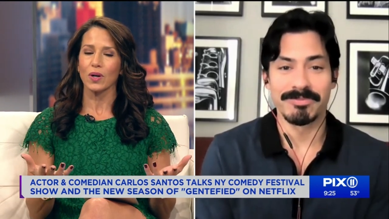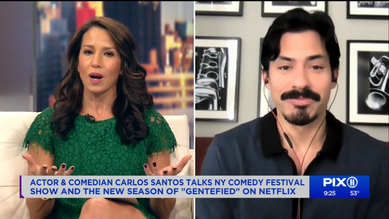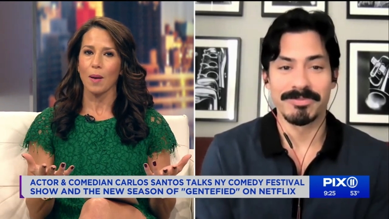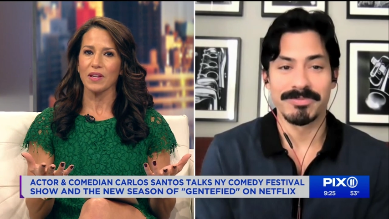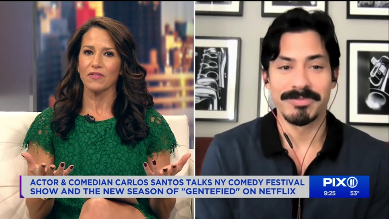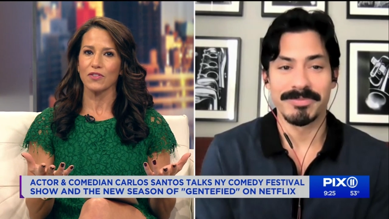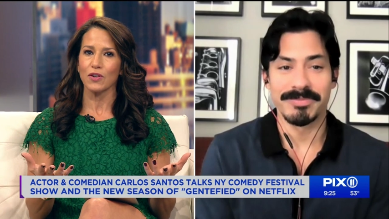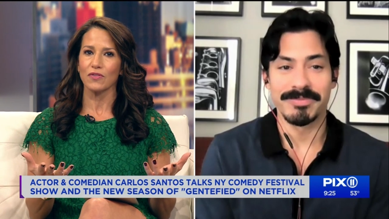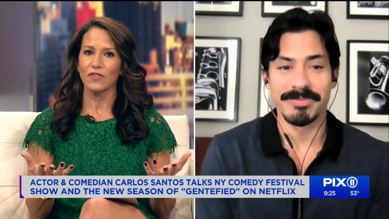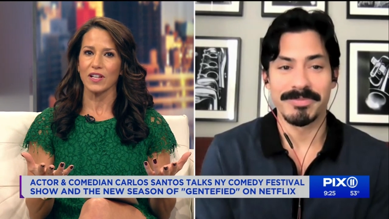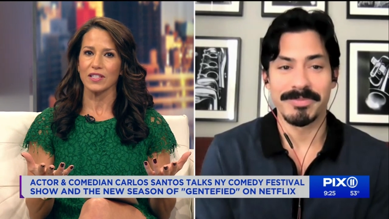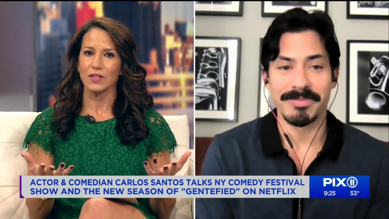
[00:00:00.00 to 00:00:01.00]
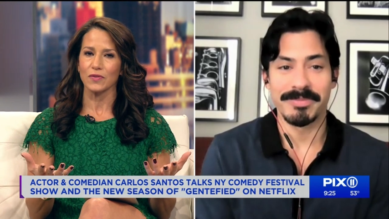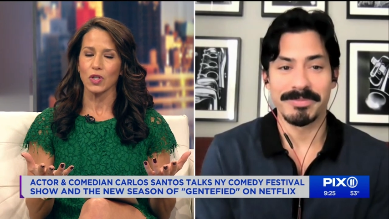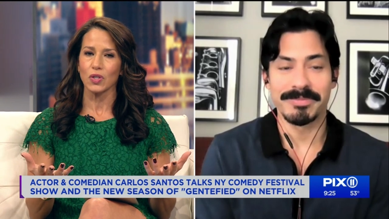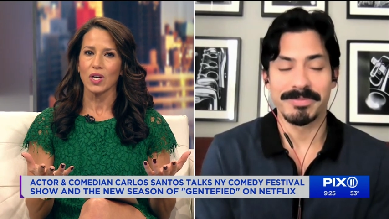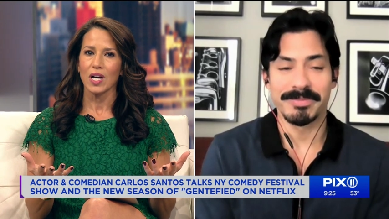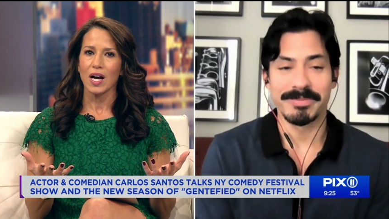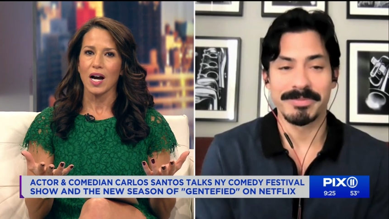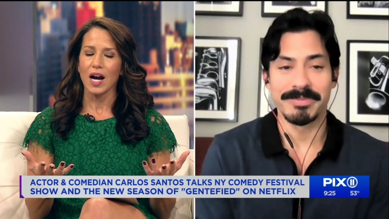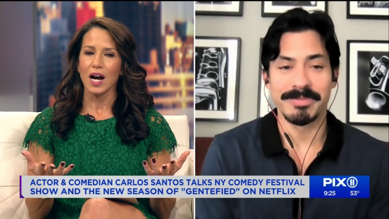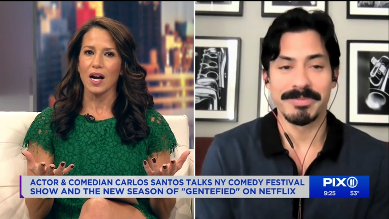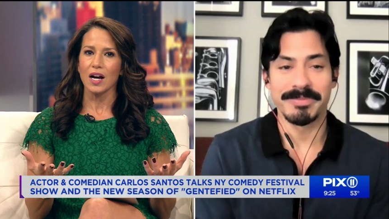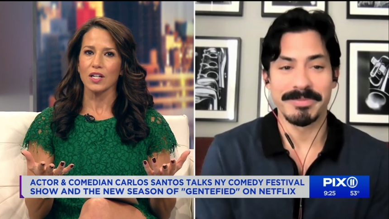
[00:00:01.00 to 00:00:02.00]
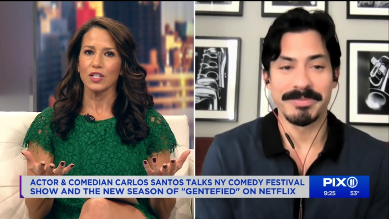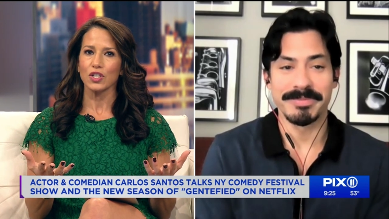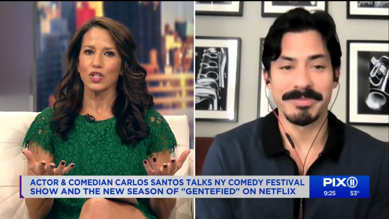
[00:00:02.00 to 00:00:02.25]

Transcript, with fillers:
Speaker 1: Comedy Film Festival. I